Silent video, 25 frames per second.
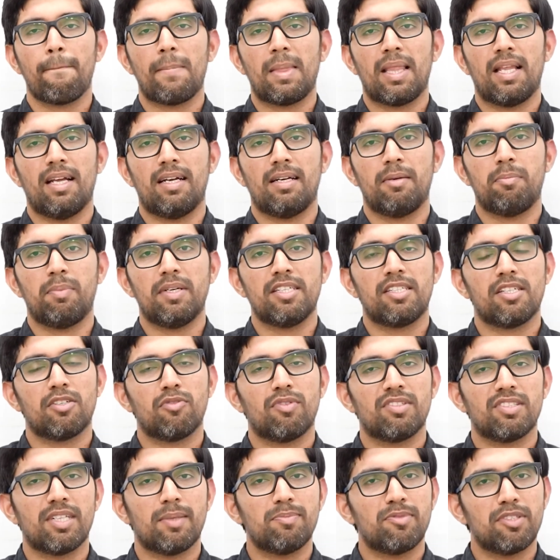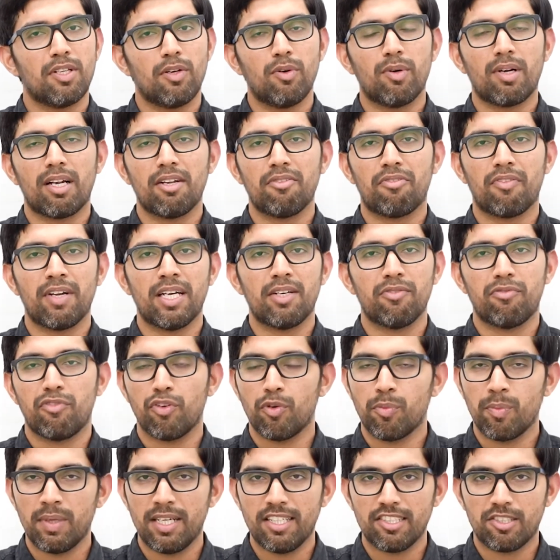and the patient was absolutely fine
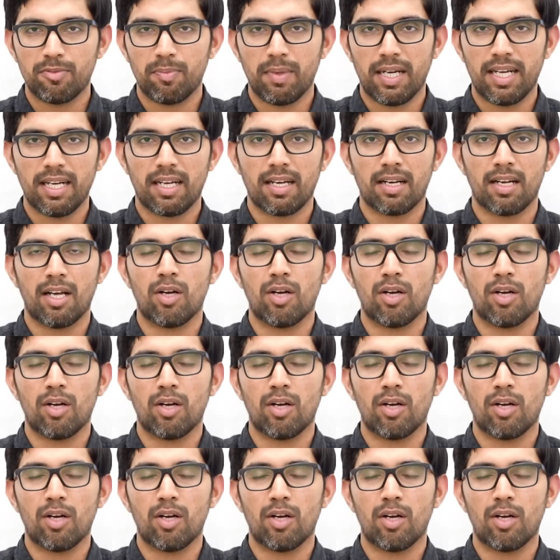few minutes back.